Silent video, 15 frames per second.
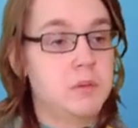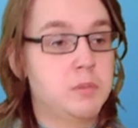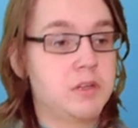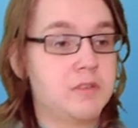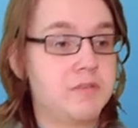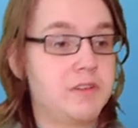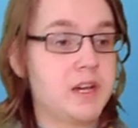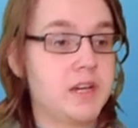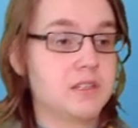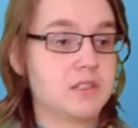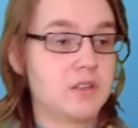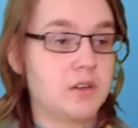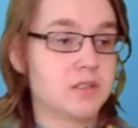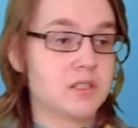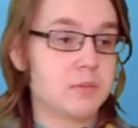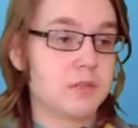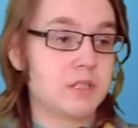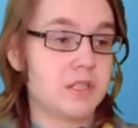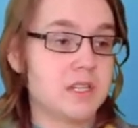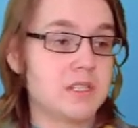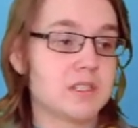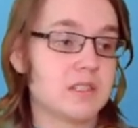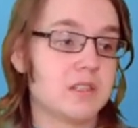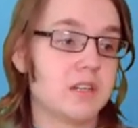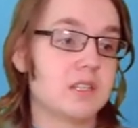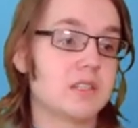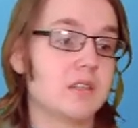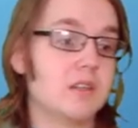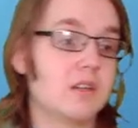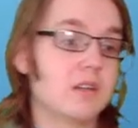modifiers on some of the later slides
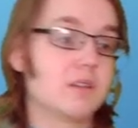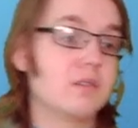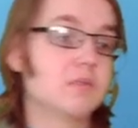that are